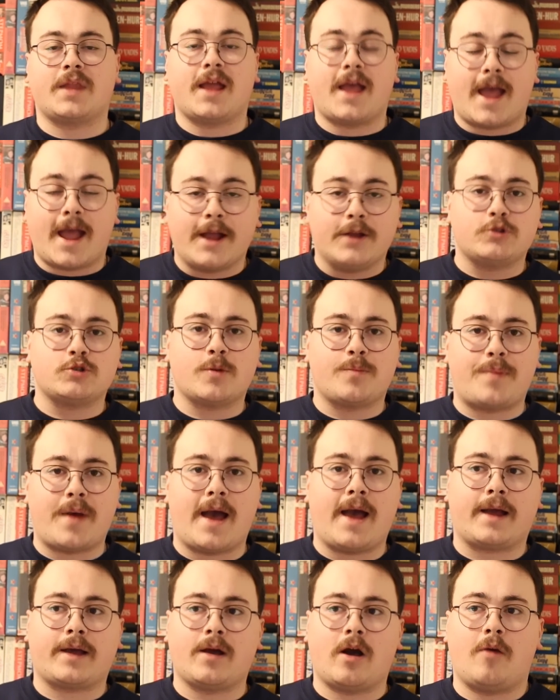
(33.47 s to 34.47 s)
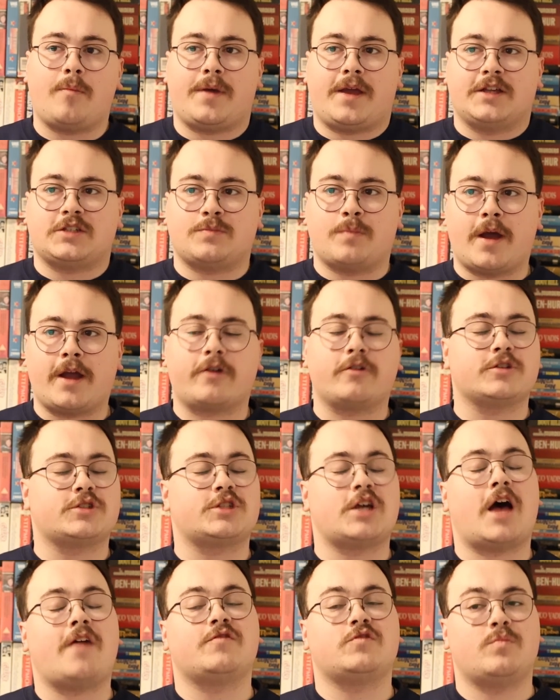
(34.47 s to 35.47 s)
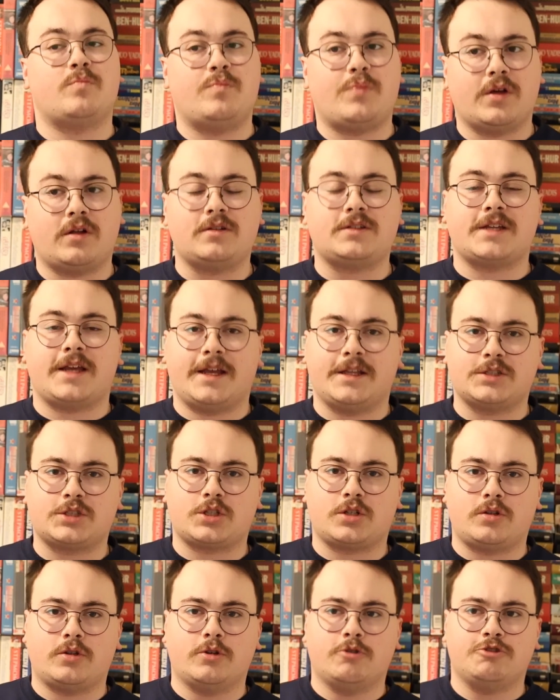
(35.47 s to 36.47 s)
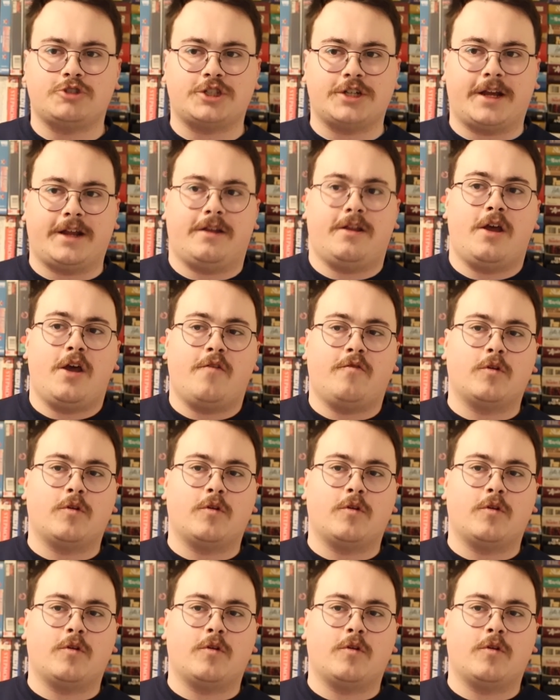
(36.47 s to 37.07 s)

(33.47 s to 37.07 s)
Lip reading: Entra Backup is Microsoft's built in solution